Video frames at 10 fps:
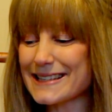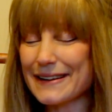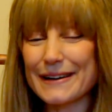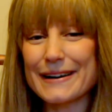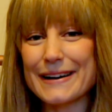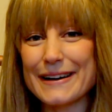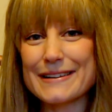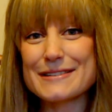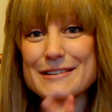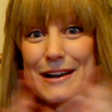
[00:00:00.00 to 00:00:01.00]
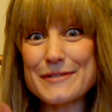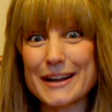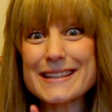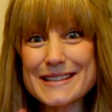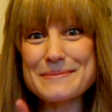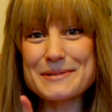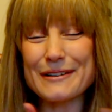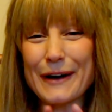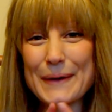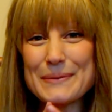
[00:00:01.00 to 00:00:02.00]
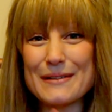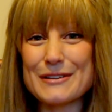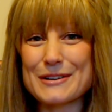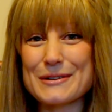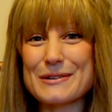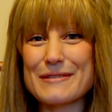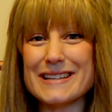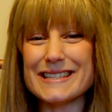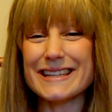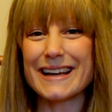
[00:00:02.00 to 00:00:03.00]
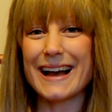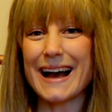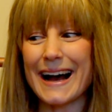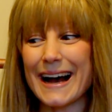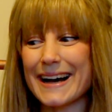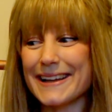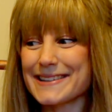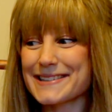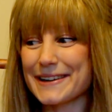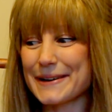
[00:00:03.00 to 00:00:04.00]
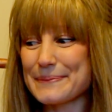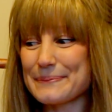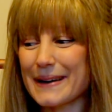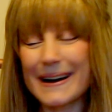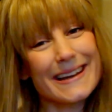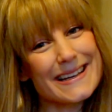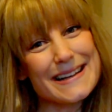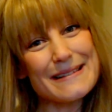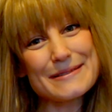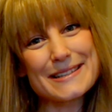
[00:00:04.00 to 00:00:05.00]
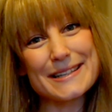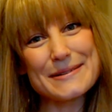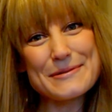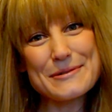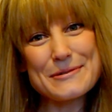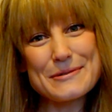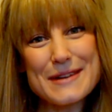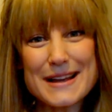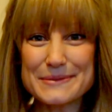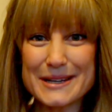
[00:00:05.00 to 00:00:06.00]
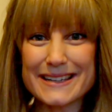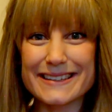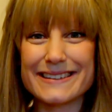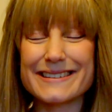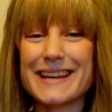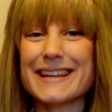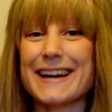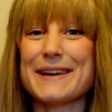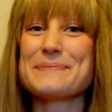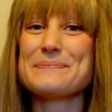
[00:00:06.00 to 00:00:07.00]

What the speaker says: don't forget to subscribe if you're not already, and I guess I will see you all next week. Take care.